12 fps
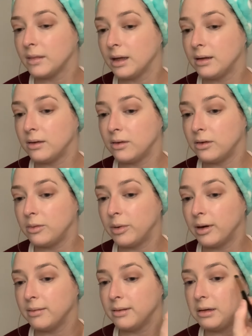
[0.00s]
That's all you
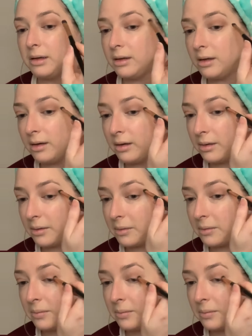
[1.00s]
probably need to do.